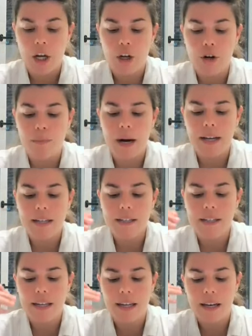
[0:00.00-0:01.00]
Your mind is
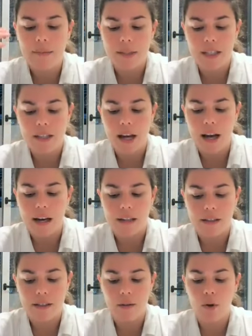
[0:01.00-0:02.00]
like an empty
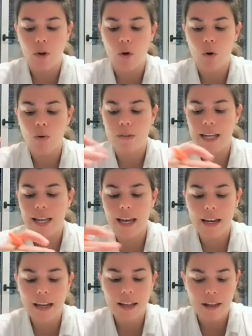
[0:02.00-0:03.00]
glass. It will hold
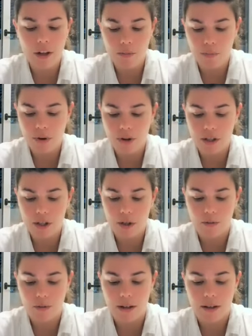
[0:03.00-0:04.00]
anything you put
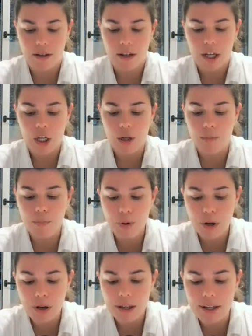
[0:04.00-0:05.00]
into it. You
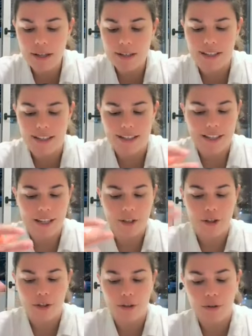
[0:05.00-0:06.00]
put in
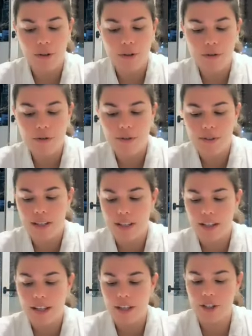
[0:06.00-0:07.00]
sensational news,
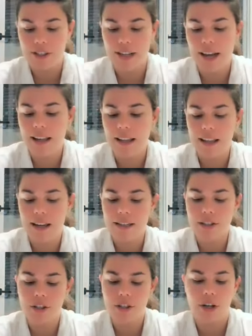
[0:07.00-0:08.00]
salacious
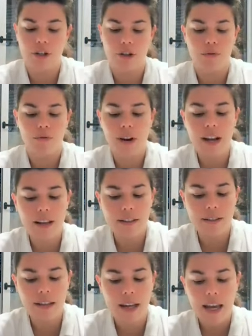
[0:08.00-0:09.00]
headlines, talk show
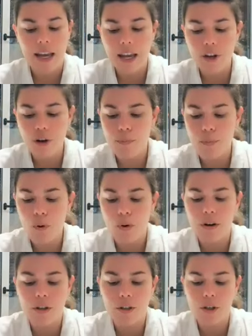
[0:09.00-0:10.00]
rants, and you're
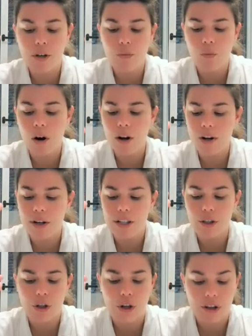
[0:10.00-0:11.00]
pouring dirty water
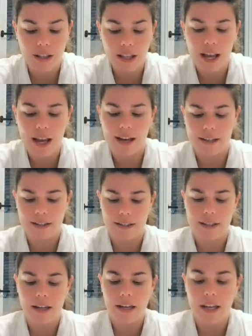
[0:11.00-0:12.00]
into your
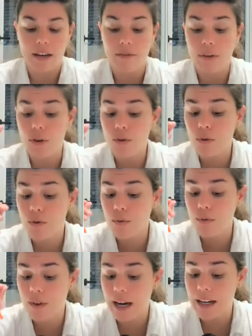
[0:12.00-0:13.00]
glass. If
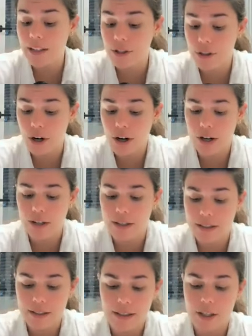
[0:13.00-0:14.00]
you've got dark,
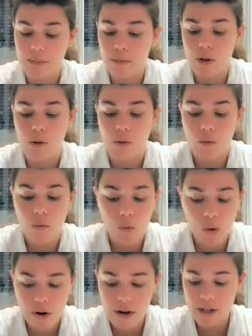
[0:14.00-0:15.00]
dismal,
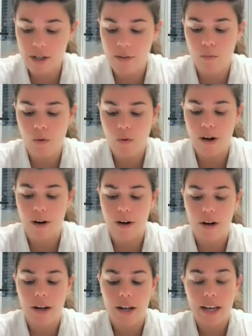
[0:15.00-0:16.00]
worrisome
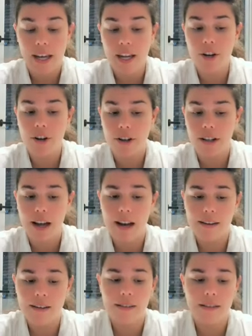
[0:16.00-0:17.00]
water in your
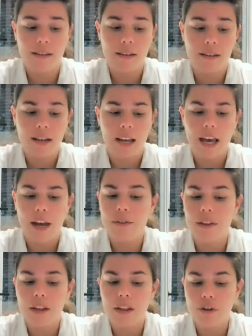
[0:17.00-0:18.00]
glass,
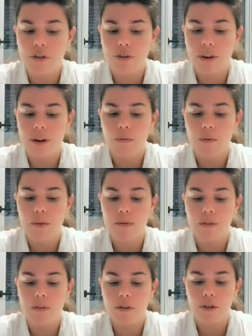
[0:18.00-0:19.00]
everything you create will be
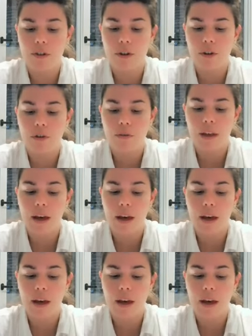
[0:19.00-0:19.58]
filtered through